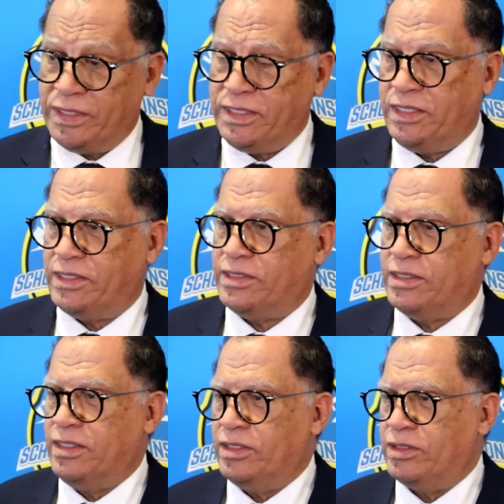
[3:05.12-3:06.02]
this
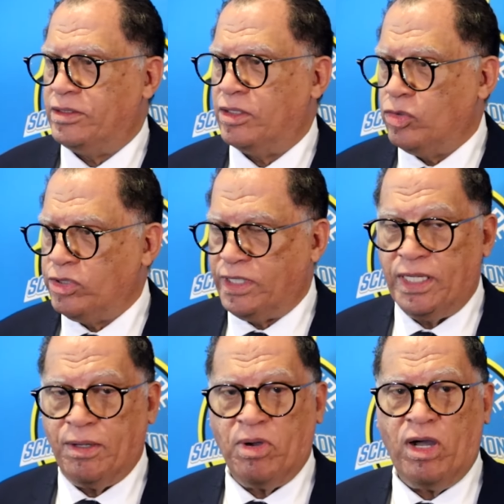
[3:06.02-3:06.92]
is the good
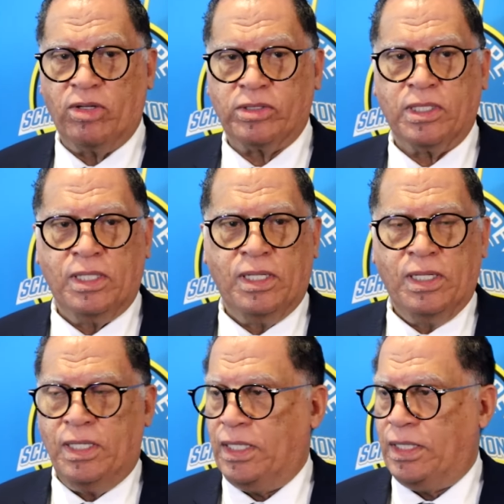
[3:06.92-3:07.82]
thing about
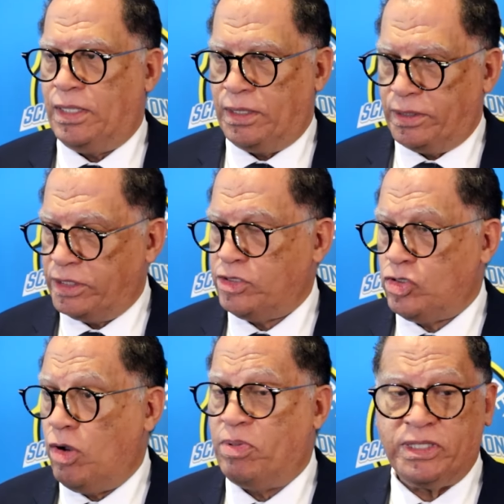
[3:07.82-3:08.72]
this
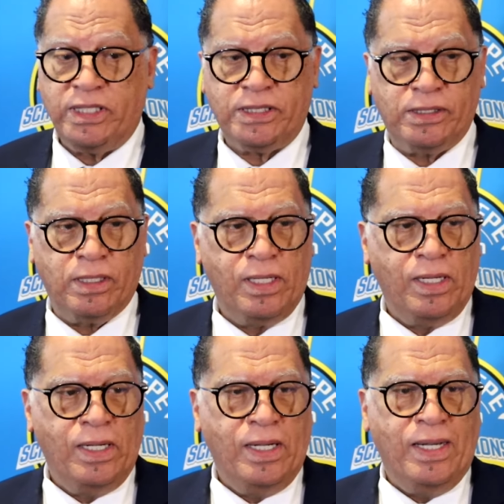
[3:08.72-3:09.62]
competition.
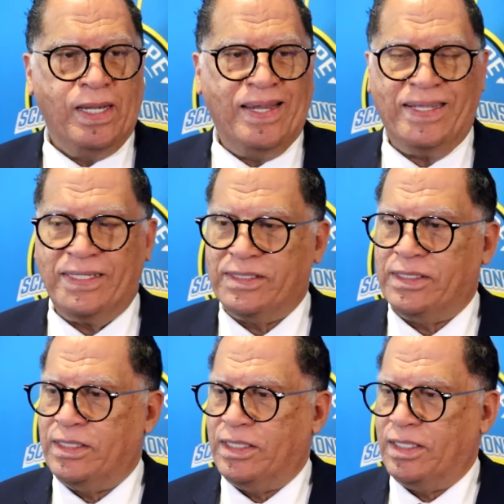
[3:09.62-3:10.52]
It's
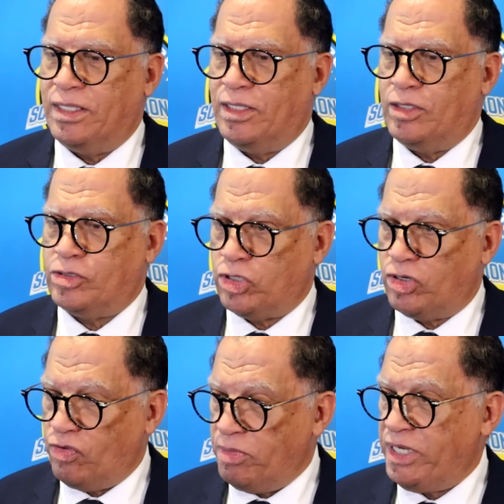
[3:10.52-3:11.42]
a
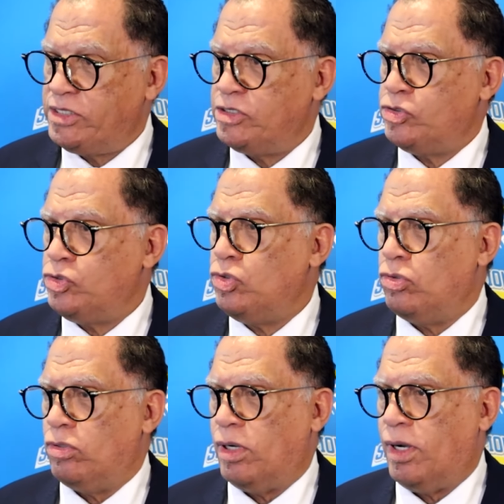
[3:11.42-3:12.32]
transformation
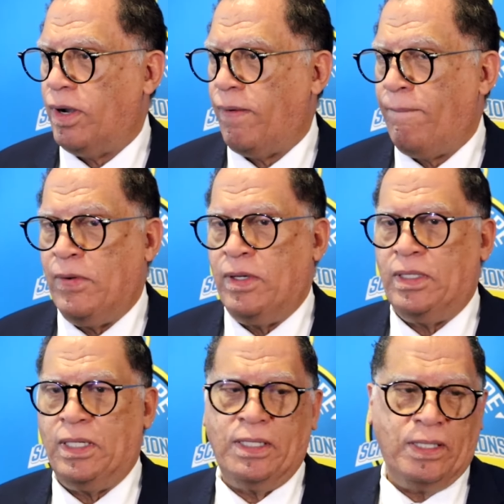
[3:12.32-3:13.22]
tool.
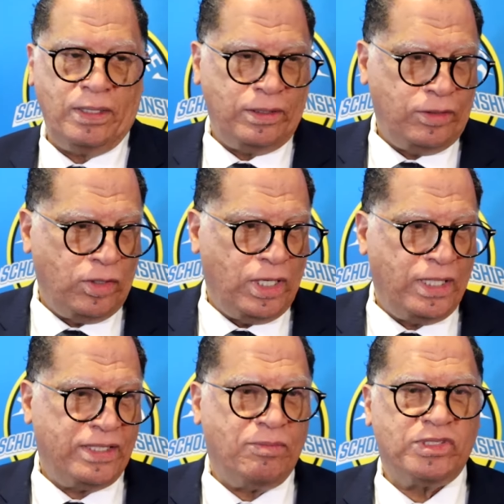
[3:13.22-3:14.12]
You
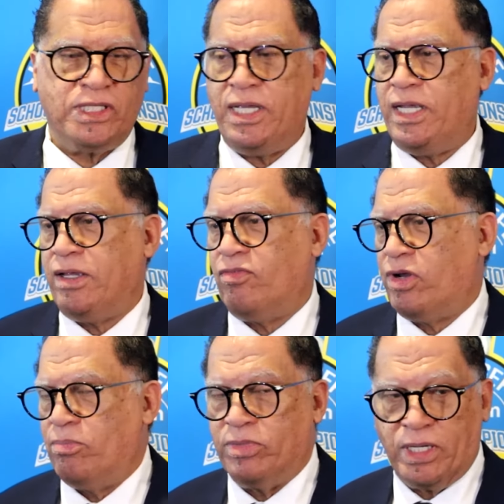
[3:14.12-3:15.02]
heard them saying
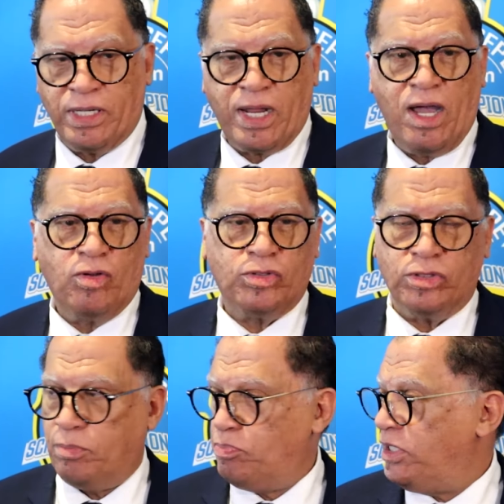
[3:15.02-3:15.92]
from the ground to
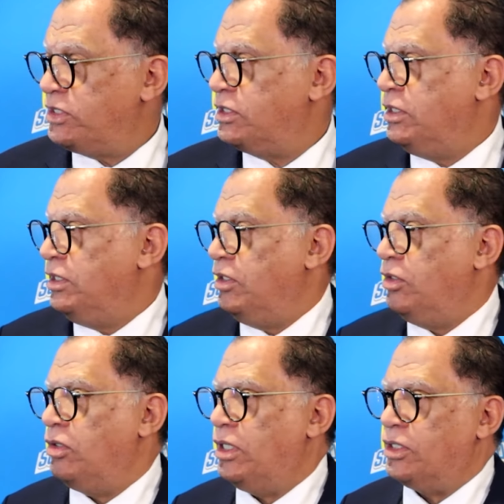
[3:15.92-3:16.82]
the pitch,
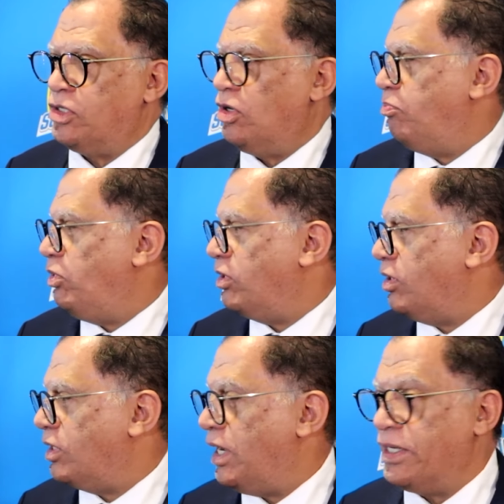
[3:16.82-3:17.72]
Tlompo
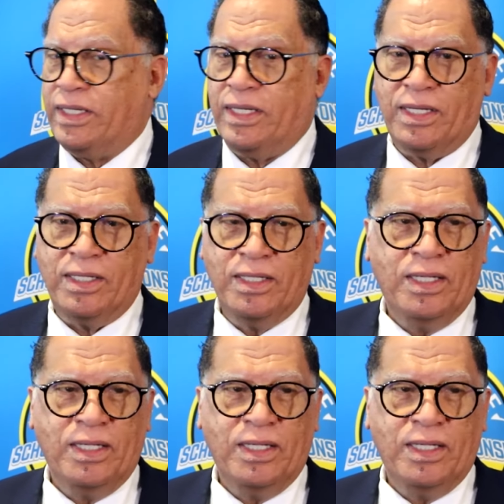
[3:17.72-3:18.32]
Kokana